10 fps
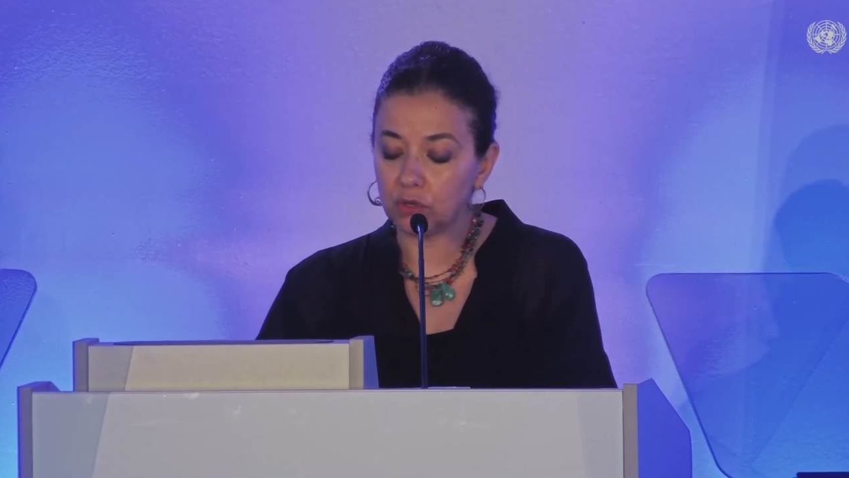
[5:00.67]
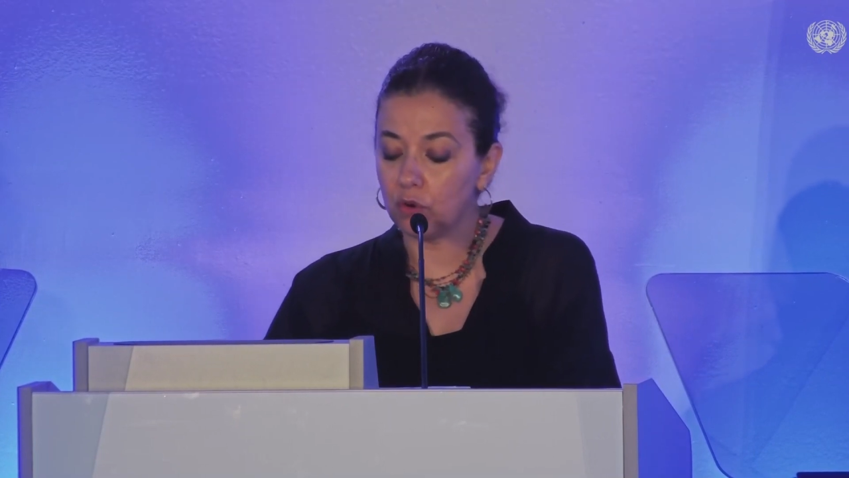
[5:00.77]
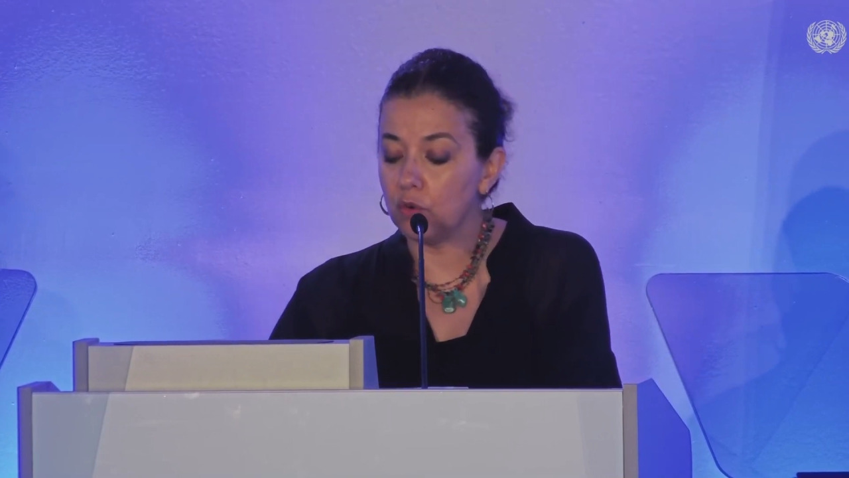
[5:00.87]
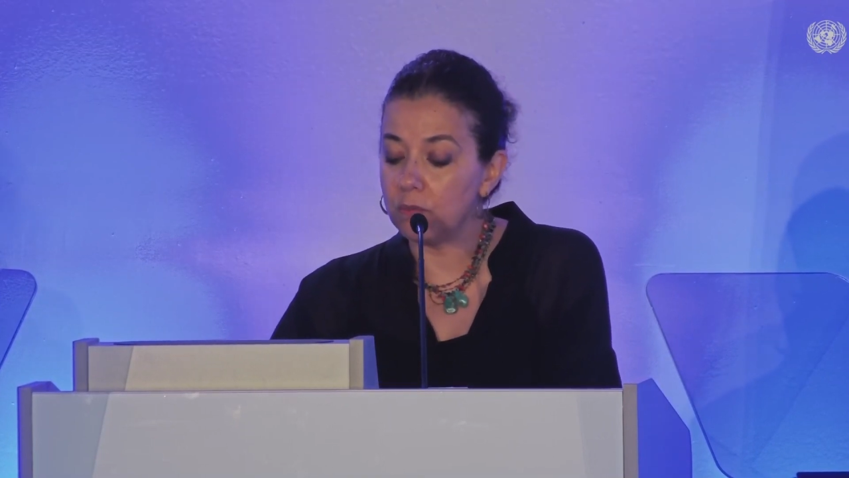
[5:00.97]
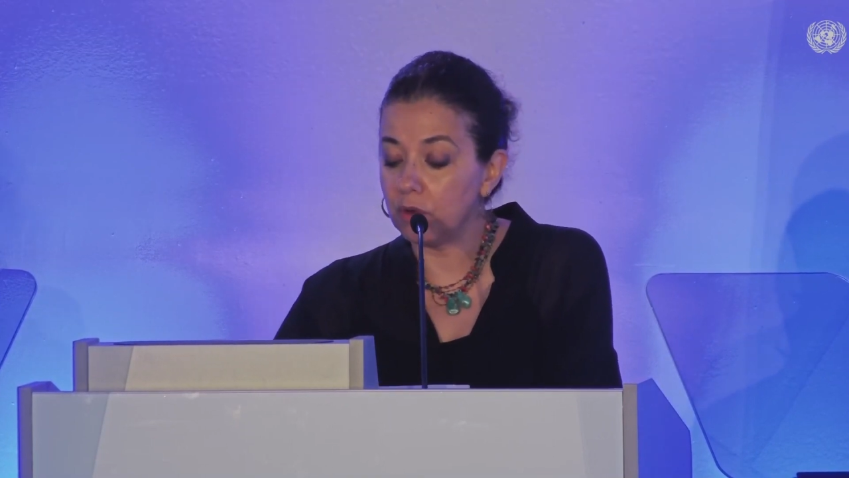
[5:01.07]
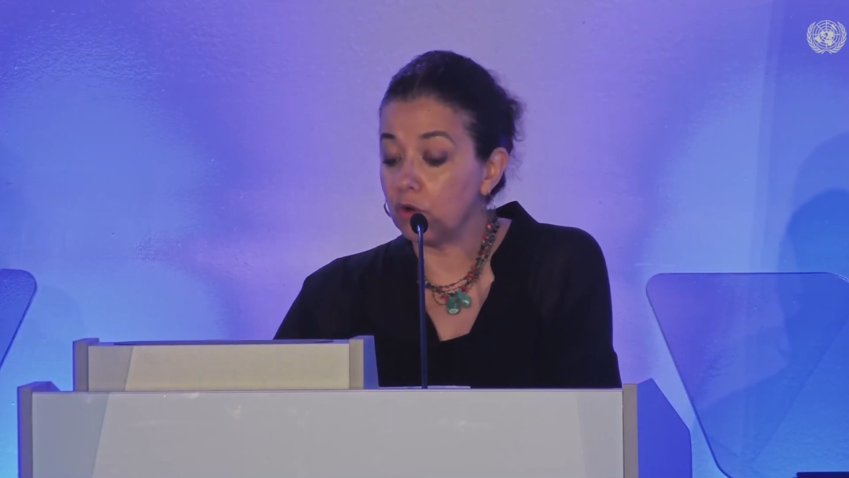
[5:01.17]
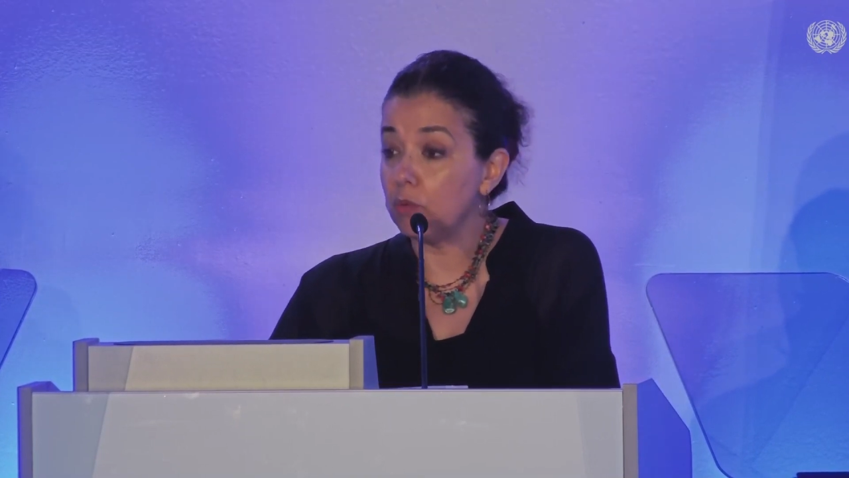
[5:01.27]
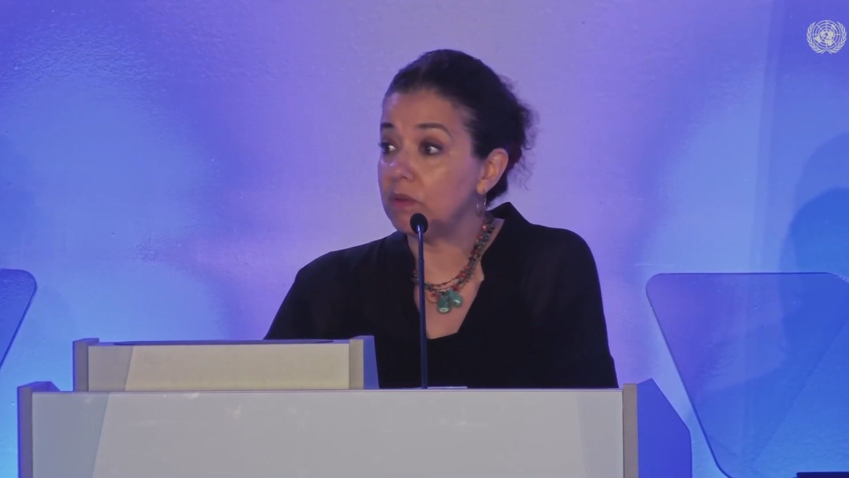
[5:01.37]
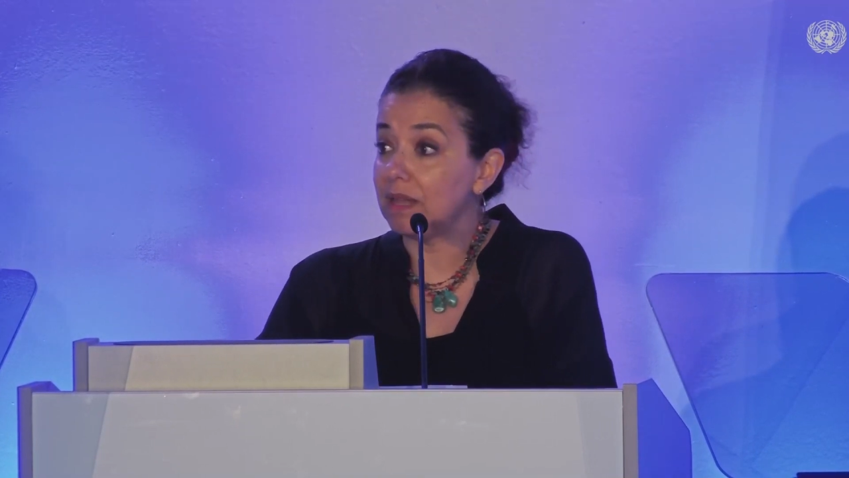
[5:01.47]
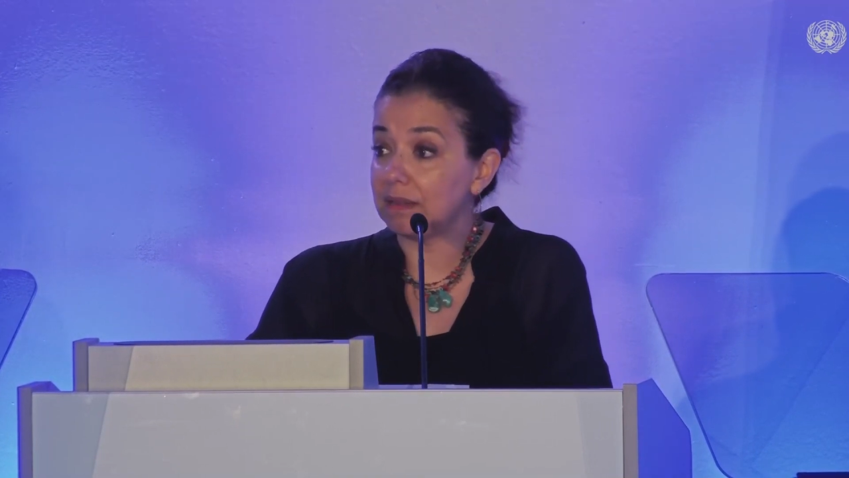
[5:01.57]

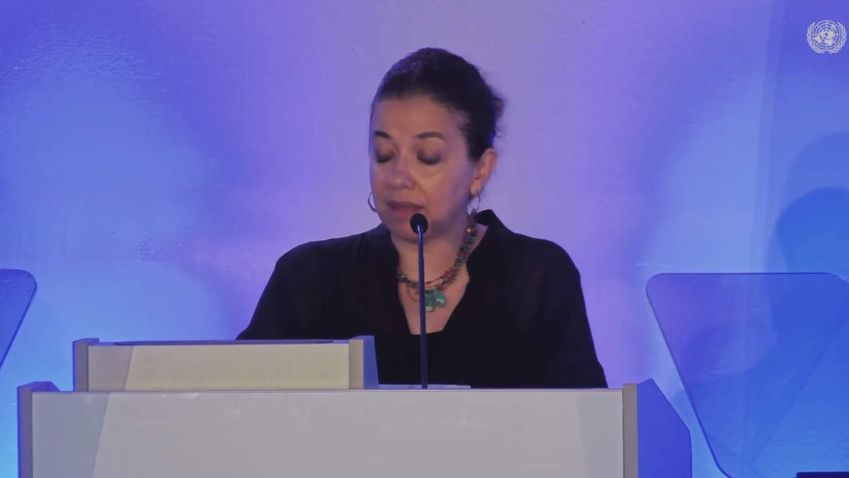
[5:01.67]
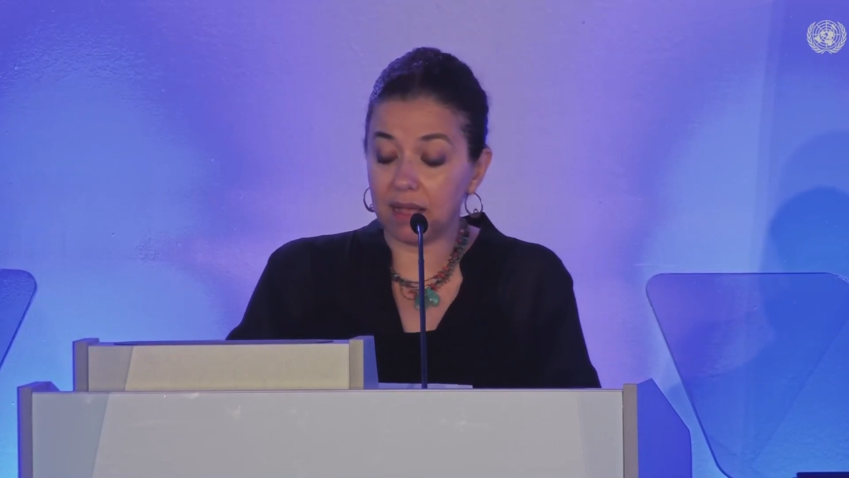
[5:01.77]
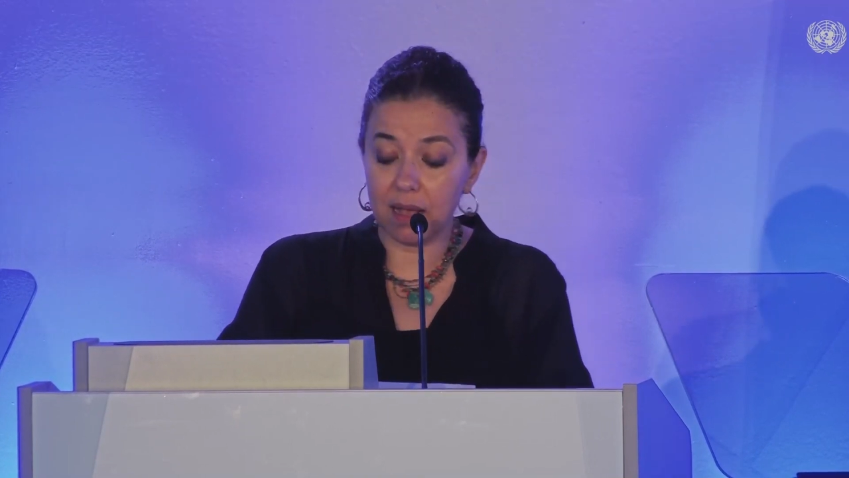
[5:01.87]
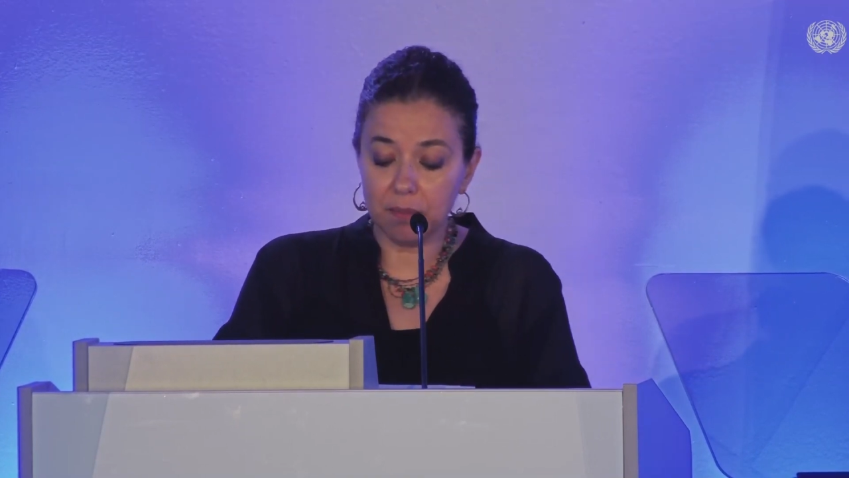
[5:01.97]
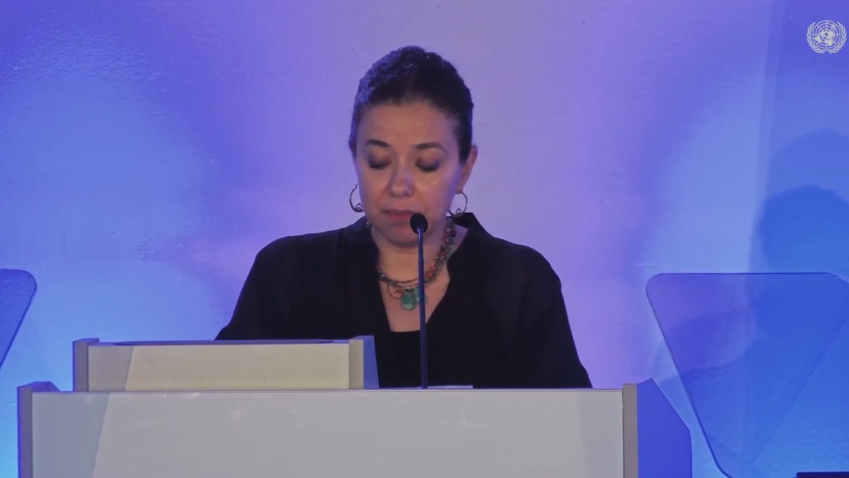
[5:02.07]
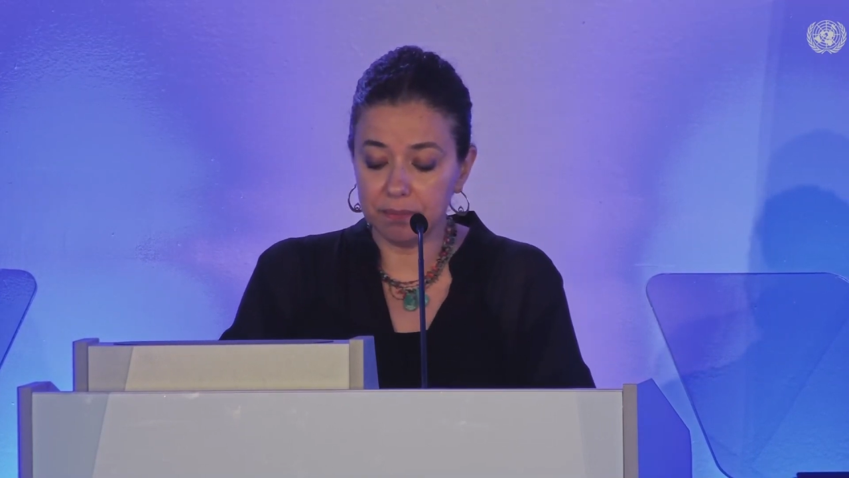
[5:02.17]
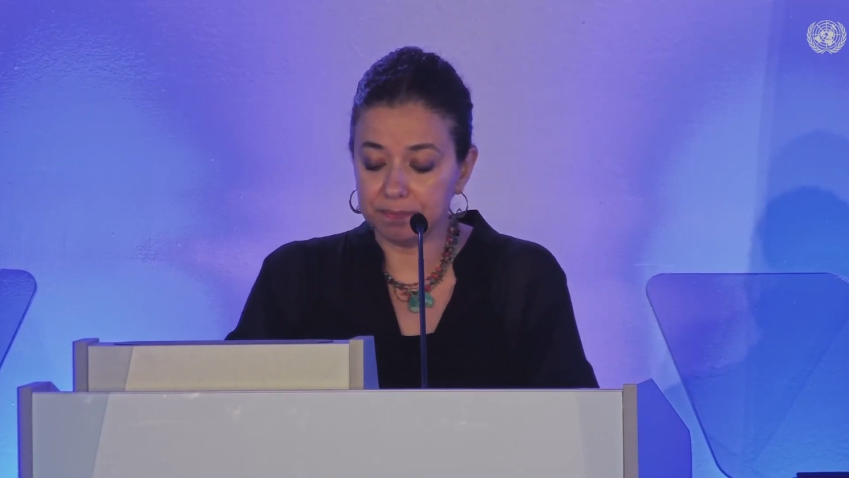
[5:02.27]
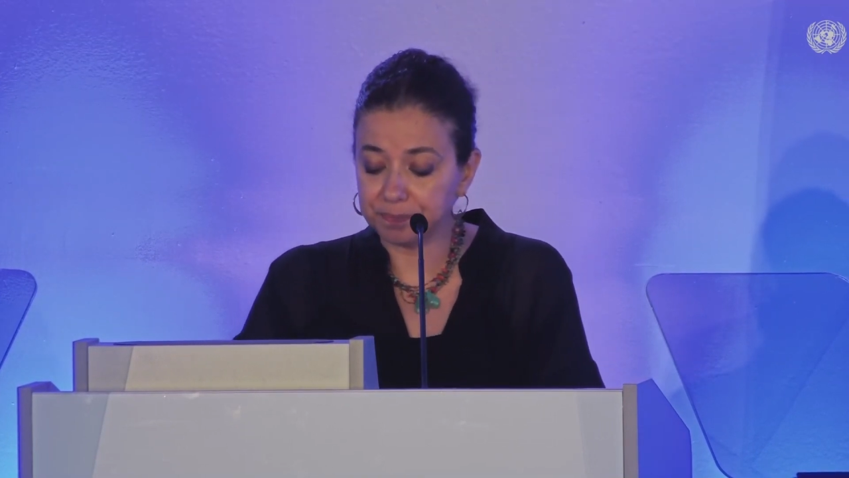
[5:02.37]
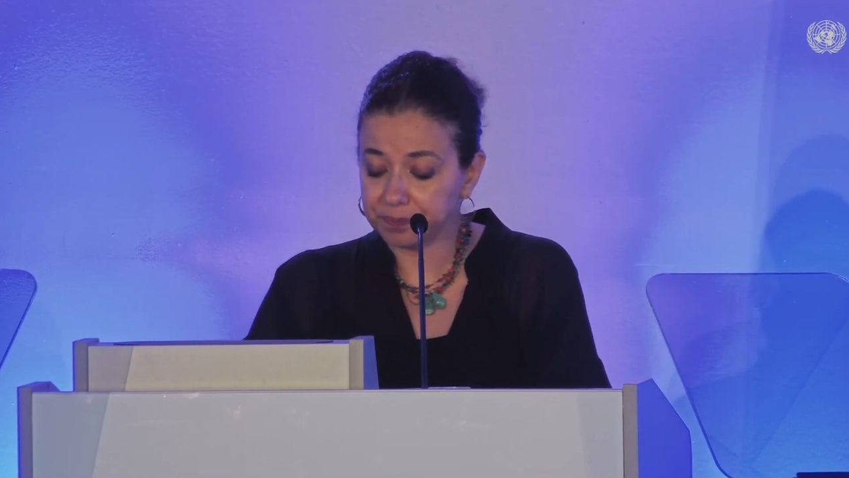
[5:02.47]
Global Data Hub